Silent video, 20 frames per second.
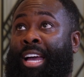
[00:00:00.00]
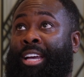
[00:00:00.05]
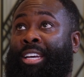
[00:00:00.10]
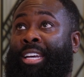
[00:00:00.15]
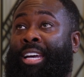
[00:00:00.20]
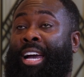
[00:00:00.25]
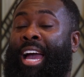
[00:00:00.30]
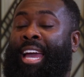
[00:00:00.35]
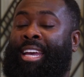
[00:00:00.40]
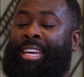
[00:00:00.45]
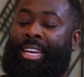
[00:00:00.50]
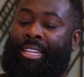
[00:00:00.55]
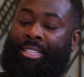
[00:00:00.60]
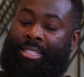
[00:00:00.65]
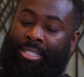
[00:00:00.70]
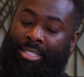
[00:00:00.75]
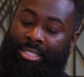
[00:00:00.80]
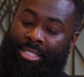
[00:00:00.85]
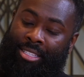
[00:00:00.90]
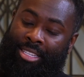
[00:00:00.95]
I
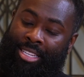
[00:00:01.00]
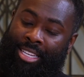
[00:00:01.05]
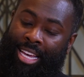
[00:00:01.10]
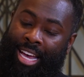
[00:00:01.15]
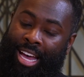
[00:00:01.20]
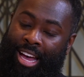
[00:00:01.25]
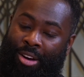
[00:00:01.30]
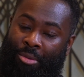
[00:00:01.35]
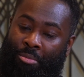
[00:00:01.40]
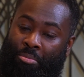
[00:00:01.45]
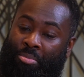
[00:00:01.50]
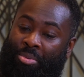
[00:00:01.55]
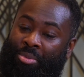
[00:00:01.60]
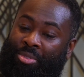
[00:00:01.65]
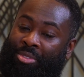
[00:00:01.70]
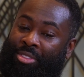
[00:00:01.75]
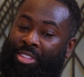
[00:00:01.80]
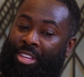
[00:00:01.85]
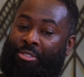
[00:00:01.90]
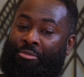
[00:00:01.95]
get to see how
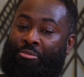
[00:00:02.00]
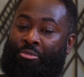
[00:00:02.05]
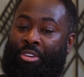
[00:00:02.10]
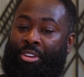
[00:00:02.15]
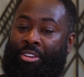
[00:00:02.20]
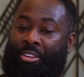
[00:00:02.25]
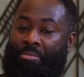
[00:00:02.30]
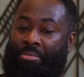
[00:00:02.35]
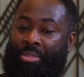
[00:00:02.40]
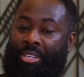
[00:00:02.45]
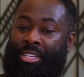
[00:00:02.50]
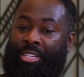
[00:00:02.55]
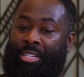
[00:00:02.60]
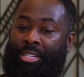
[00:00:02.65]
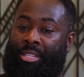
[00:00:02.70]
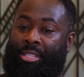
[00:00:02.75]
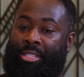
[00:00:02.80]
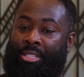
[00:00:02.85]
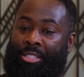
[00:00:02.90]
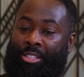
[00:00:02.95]
different
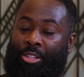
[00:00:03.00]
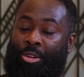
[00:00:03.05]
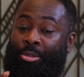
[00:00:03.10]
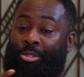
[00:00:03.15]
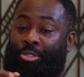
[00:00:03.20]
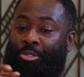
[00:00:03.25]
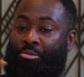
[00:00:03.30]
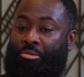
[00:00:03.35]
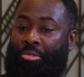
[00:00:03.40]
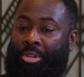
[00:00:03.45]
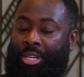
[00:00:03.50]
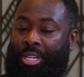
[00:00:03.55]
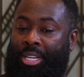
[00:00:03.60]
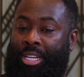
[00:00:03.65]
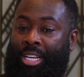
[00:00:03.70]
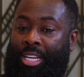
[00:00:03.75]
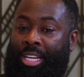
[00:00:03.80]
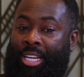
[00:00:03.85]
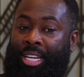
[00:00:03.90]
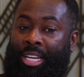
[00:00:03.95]
comedians, those three,
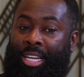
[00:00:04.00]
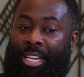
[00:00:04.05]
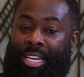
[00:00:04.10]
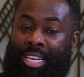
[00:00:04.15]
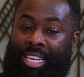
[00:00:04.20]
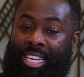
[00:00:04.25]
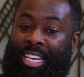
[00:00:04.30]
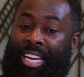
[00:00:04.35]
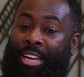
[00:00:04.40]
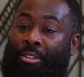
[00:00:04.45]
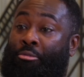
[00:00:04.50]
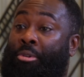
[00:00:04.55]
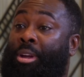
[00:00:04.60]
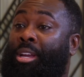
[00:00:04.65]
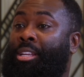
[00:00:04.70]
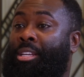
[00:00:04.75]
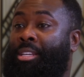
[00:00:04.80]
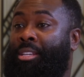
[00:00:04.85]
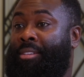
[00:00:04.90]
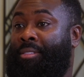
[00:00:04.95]
get
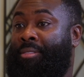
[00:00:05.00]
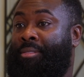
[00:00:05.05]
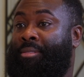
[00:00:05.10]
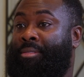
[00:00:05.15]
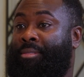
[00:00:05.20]
ready.